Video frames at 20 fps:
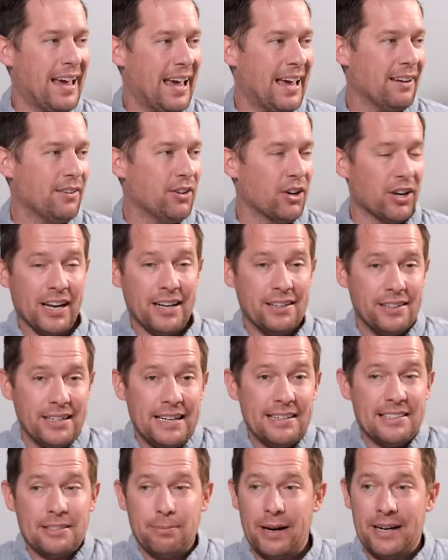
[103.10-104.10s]
And they're going to
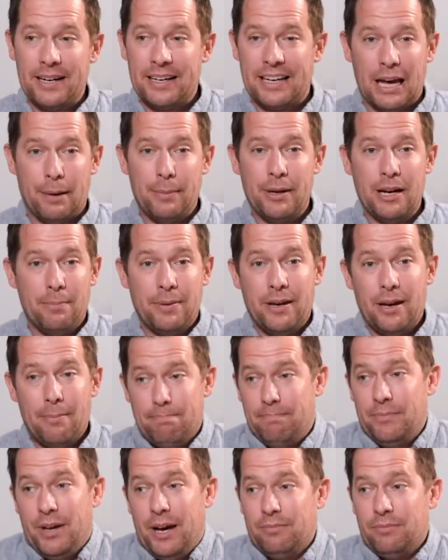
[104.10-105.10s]
need somebody to come in and be
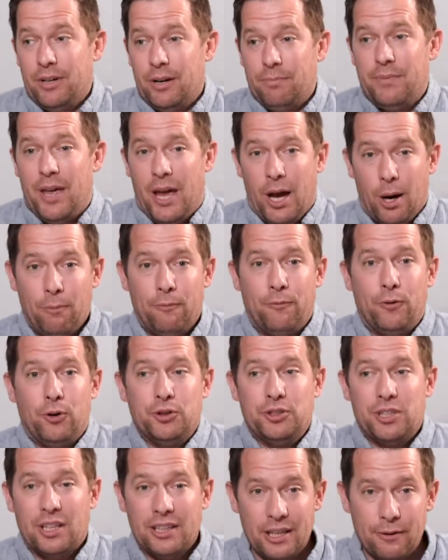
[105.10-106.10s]
a
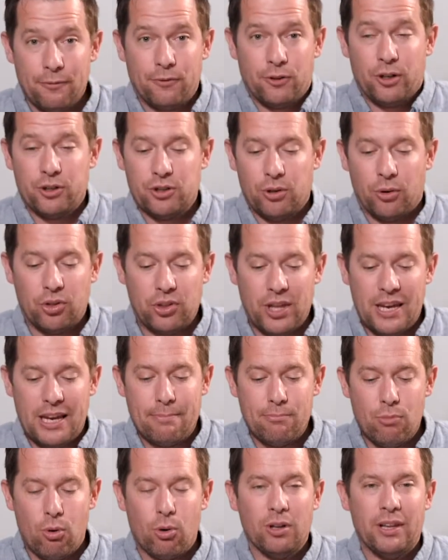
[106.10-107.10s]
helpful deliverer. So
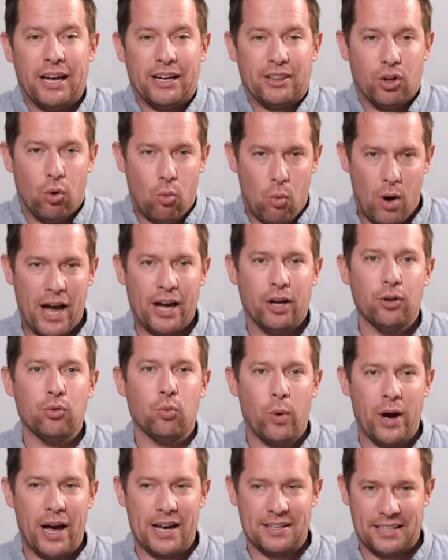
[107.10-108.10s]
think more like the
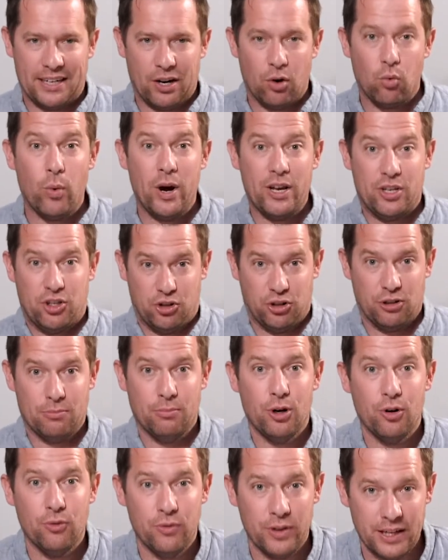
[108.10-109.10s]
Wild West, like a
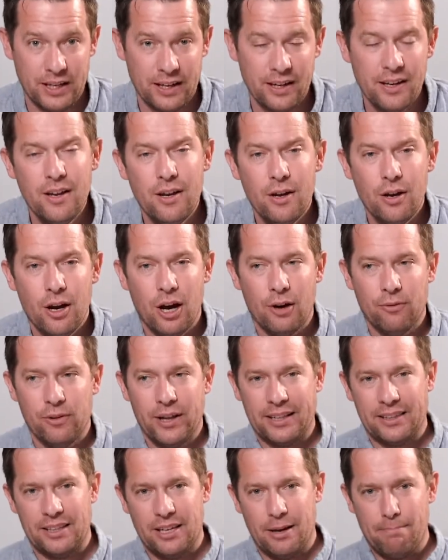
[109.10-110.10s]
Western movie of
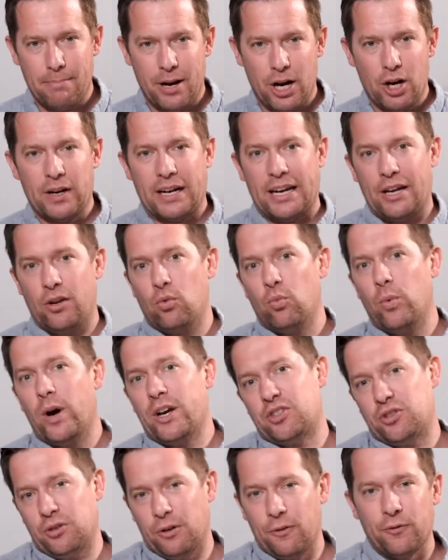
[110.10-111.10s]
like the American
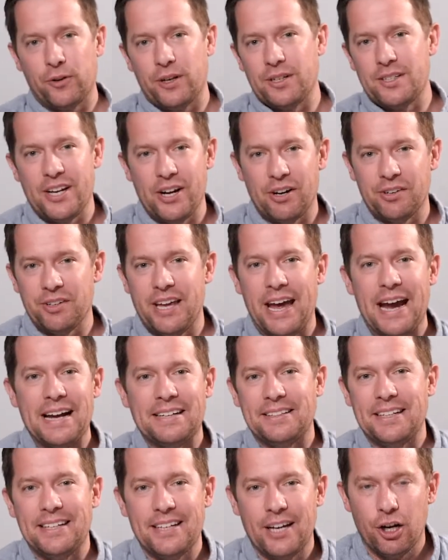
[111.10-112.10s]
Western frontier in the
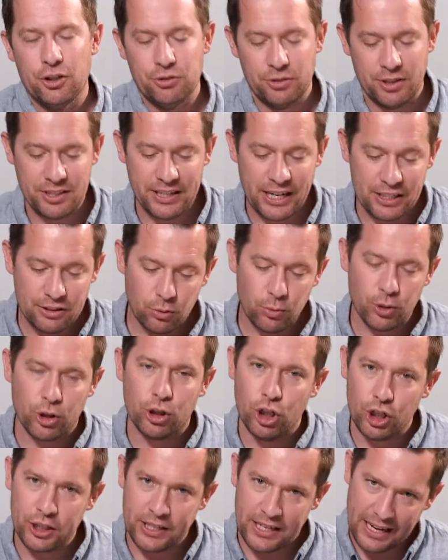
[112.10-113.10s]
1800s. That's what
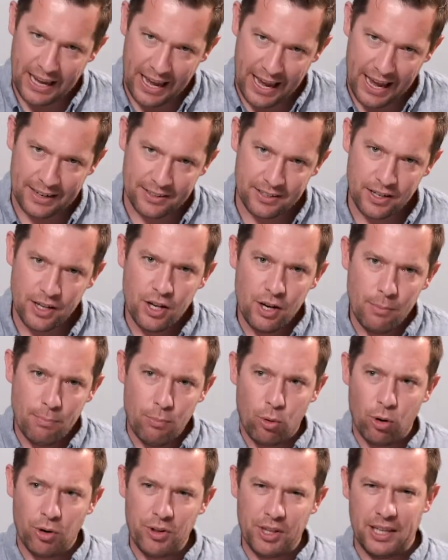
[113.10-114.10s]
we're looking at,
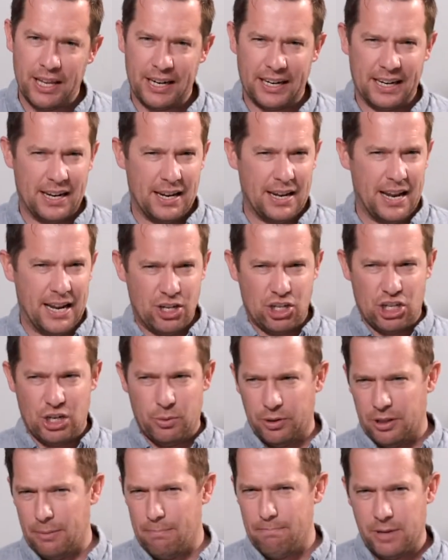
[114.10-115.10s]
more than like a
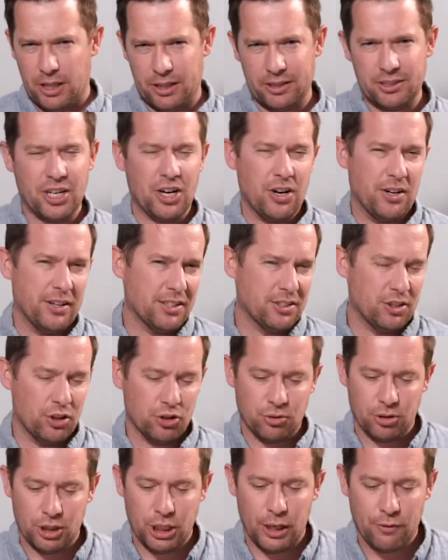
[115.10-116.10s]
nation with a military and a
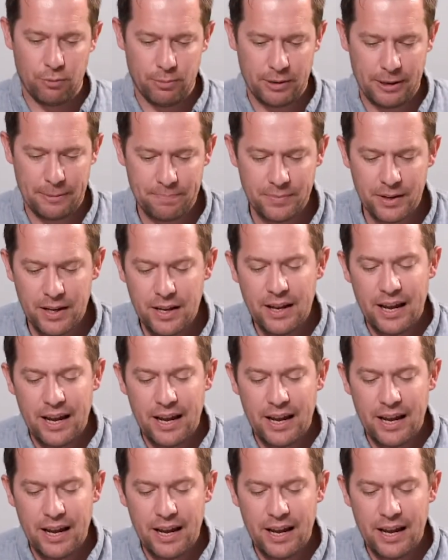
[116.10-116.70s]
central government.